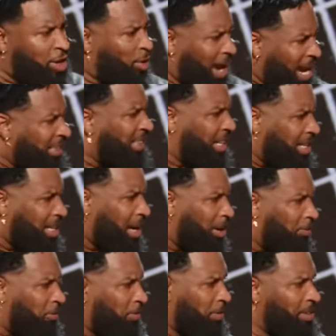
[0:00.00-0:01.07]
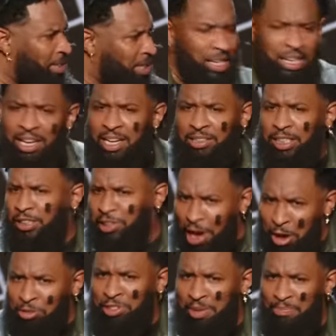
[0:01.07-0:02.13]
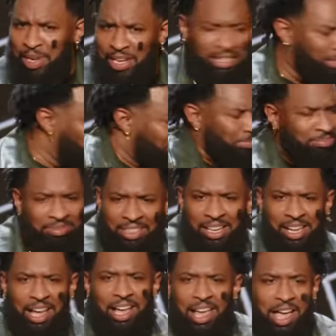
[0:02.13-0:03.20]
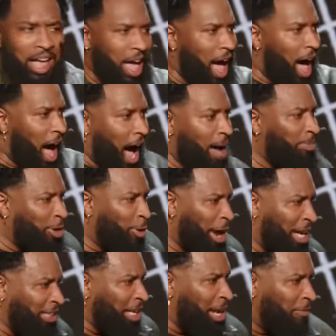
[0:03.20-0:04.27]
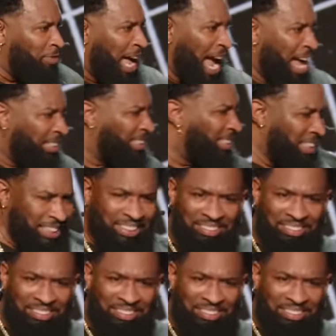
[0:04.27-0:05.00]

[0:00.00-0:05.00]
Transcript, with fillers: crazy enough to talk to me, I'm crazy enough to answer.